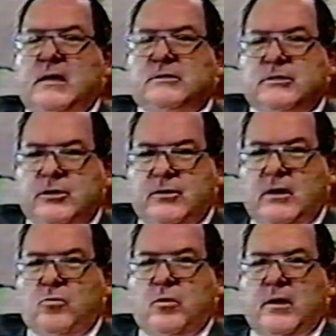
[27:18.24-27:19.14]
duty
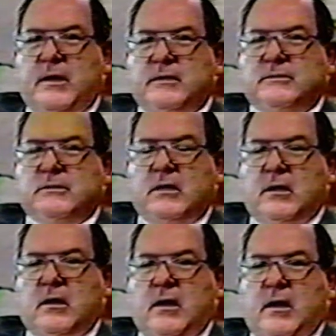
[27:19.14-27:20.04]
was
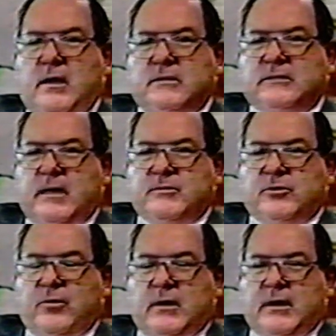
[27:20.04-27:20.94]

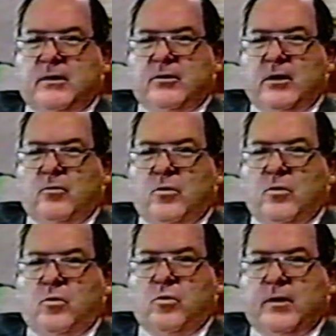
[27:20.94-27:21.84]
subsequently during
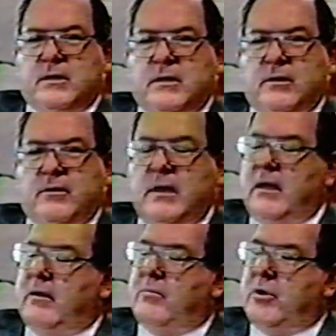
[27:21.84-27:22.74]
World War II.
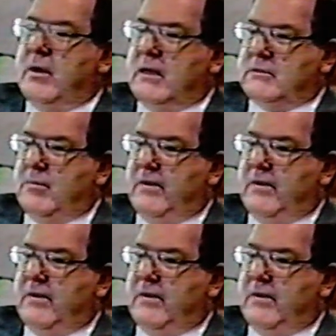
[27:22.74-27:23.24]
Murray, it's been